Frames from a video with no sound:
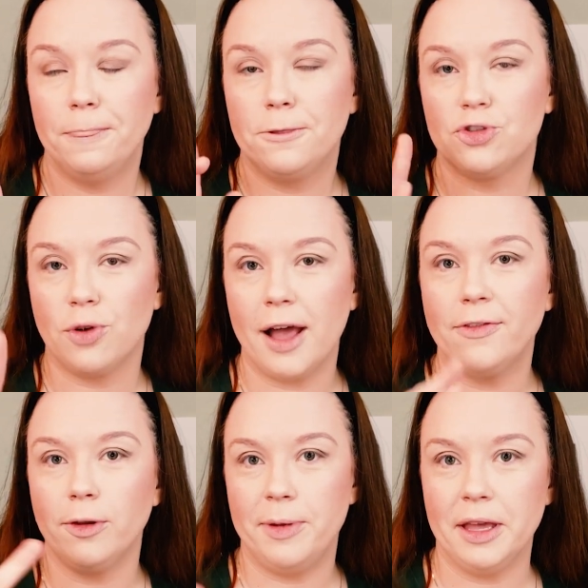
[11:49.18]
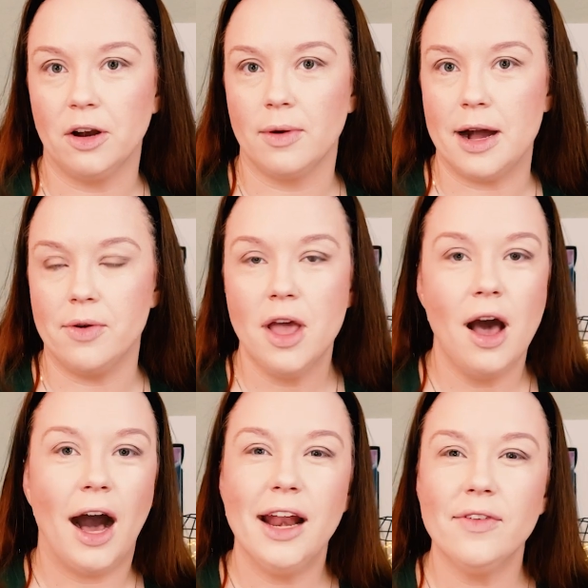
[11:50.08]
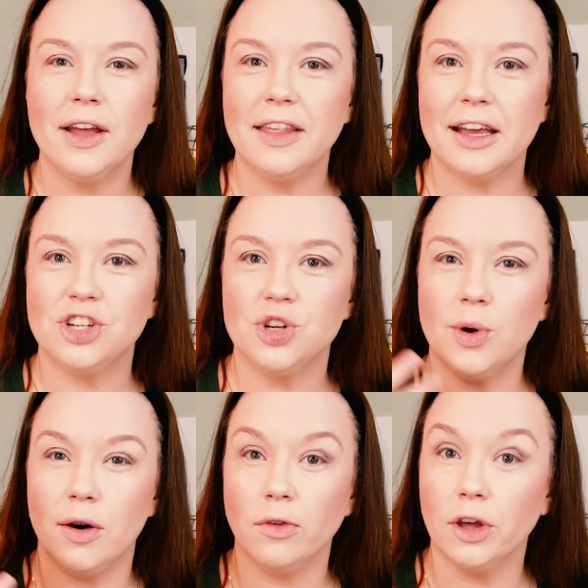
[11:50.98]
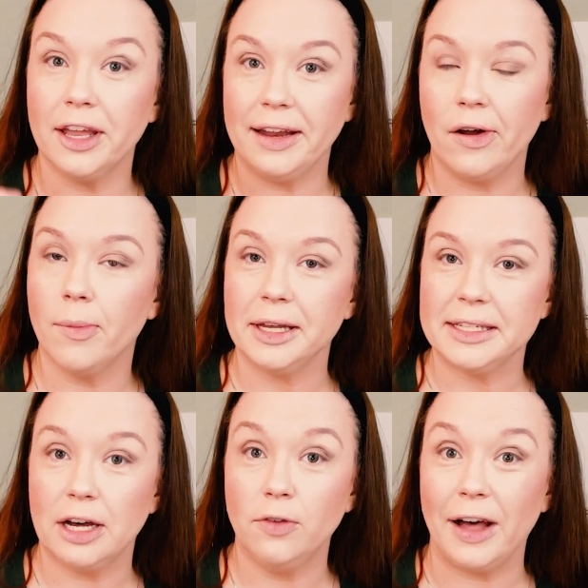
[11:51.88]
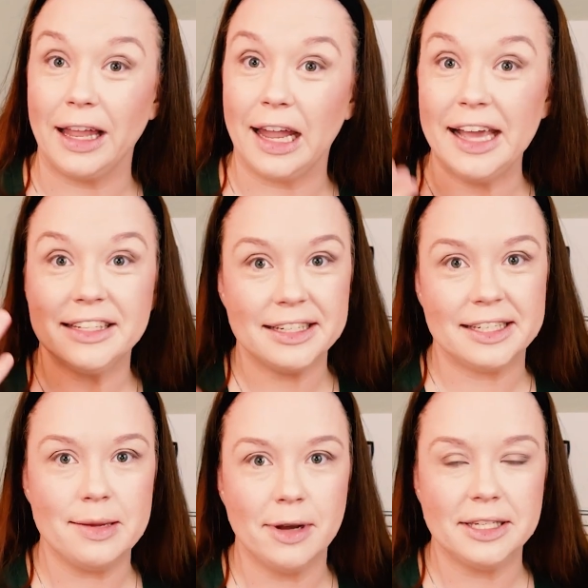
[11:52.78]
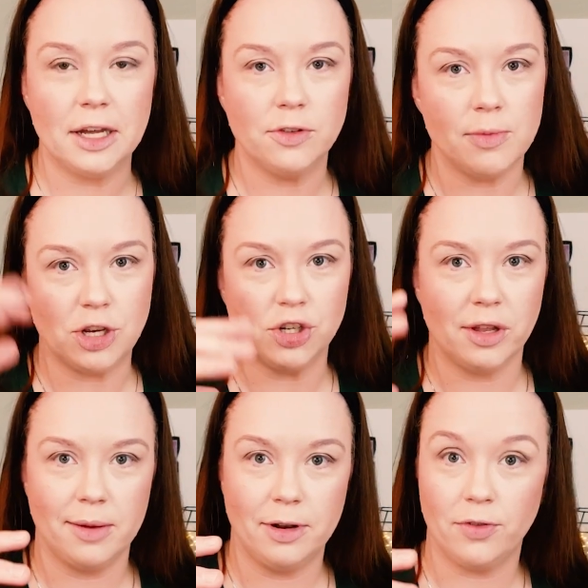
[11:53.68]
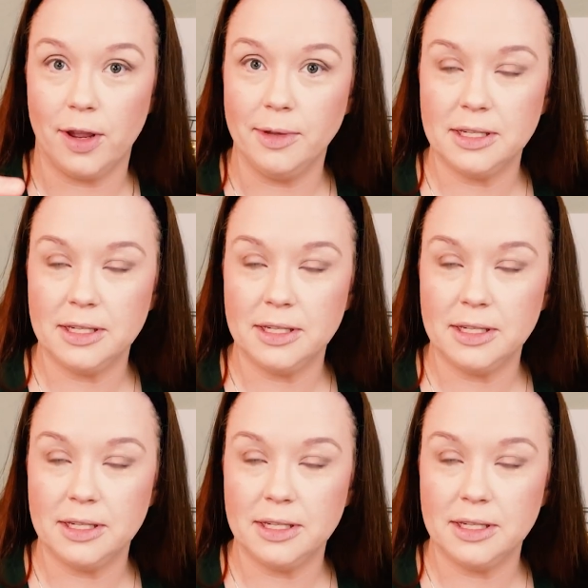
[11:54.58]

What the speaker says: try flipping it around. I never had the issue of looking down at myself. I like to see myself to make sure that I'm in frame and